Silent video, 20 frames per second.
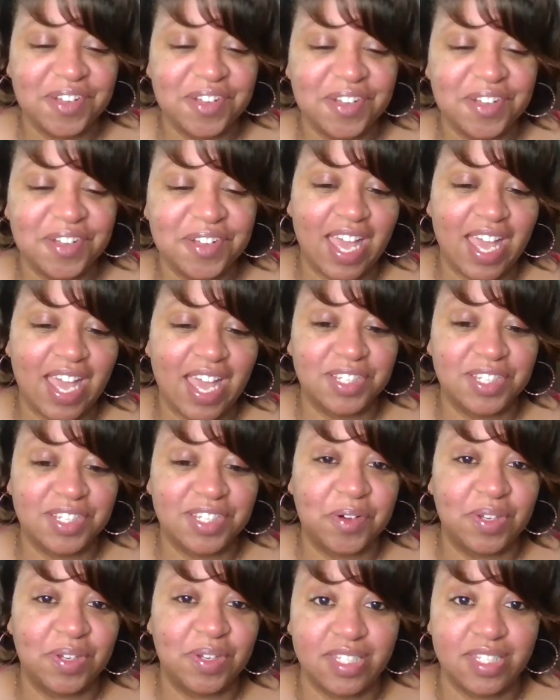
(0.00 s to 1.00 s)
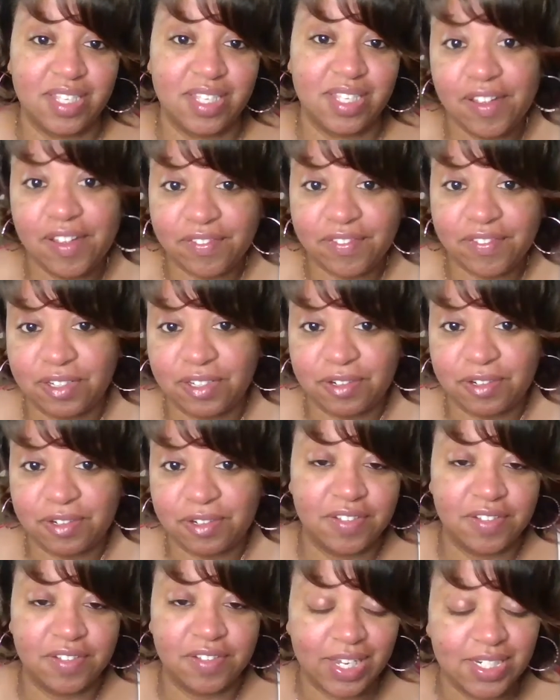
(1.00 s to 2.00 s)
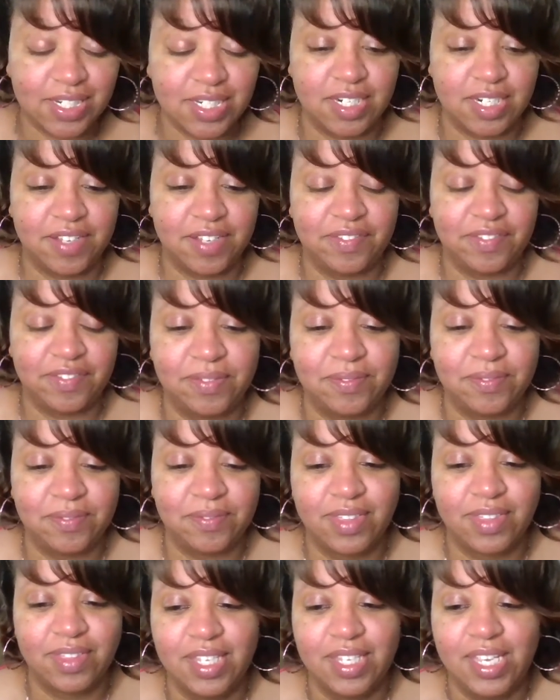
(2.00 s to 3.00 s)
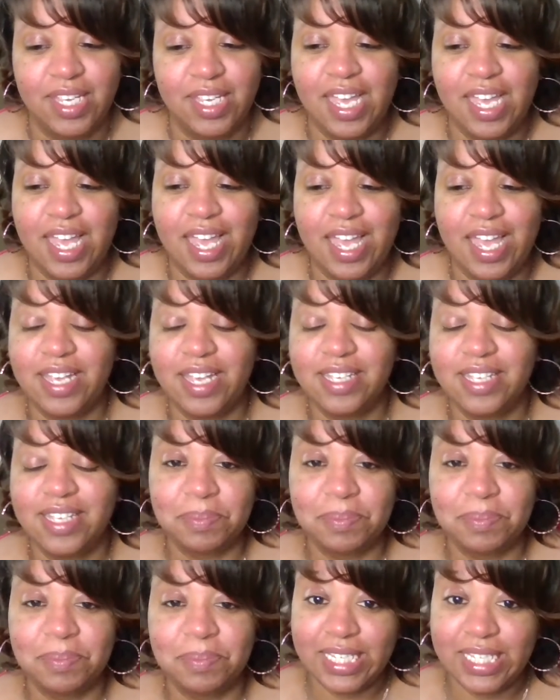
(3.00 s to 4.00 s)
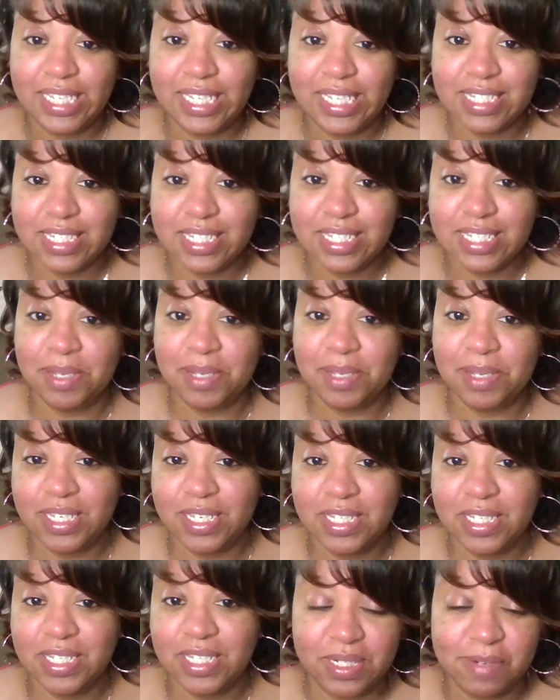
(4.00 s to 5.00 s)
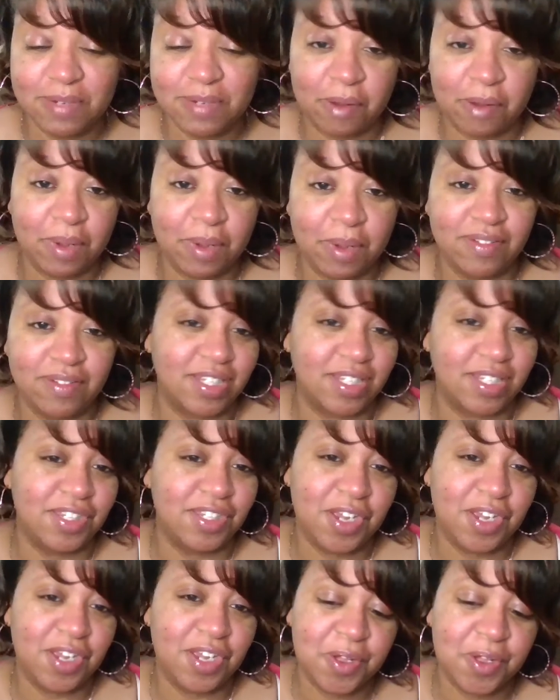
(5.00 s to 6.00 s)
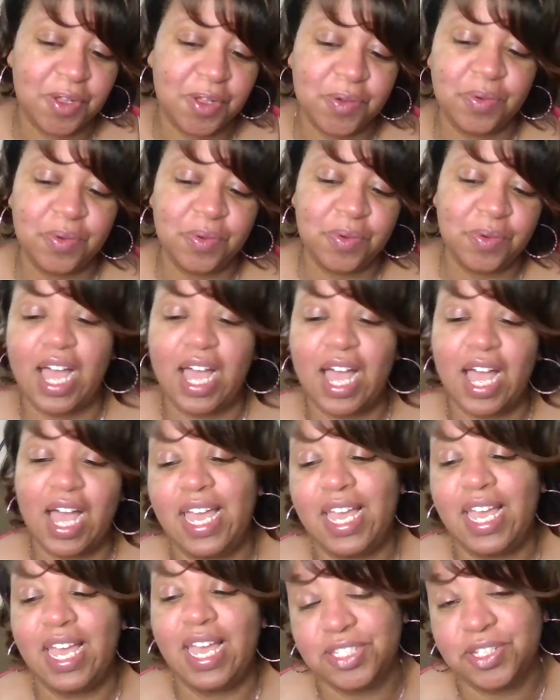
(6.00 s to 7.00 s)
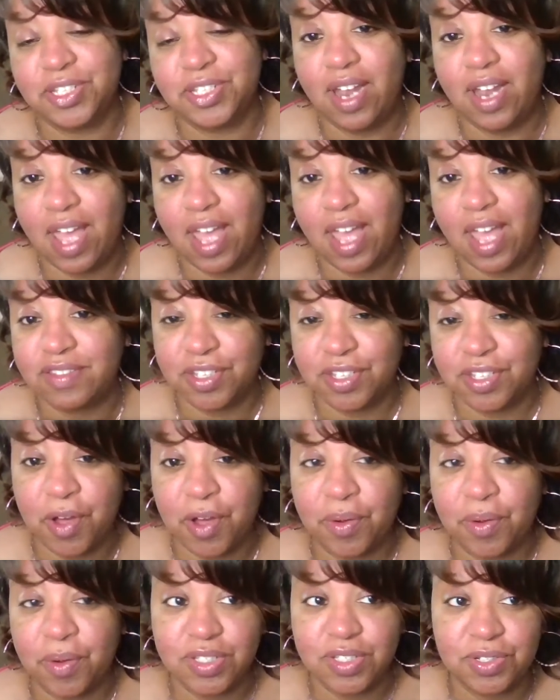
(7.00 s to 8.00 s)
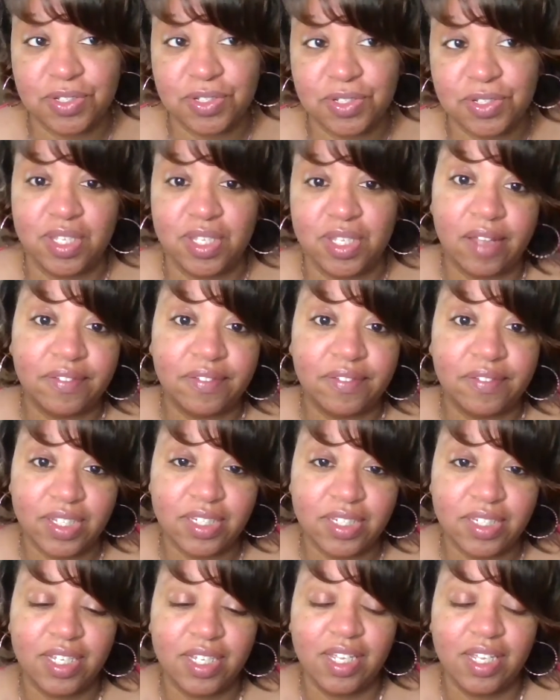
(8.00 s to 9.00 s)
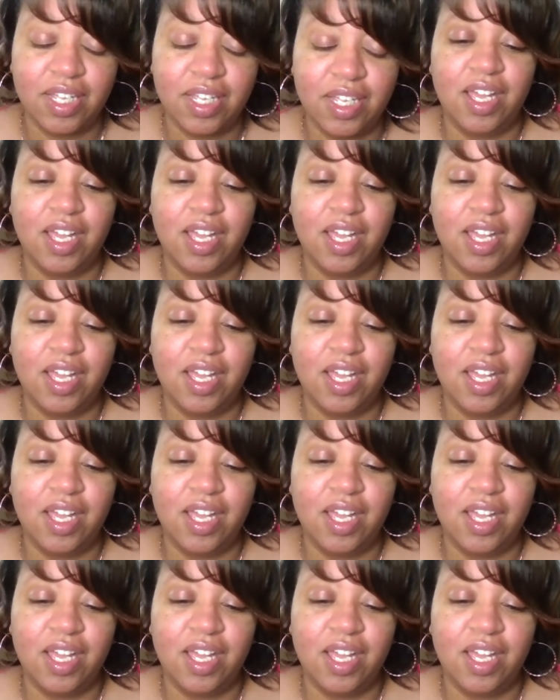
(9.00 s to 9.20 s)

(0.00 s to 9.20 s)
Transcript: You know, it has to go into the oven or the convection oven. And he's like, Please, can you please put in the microwave? I was like, No, it's going to have to go into the oven.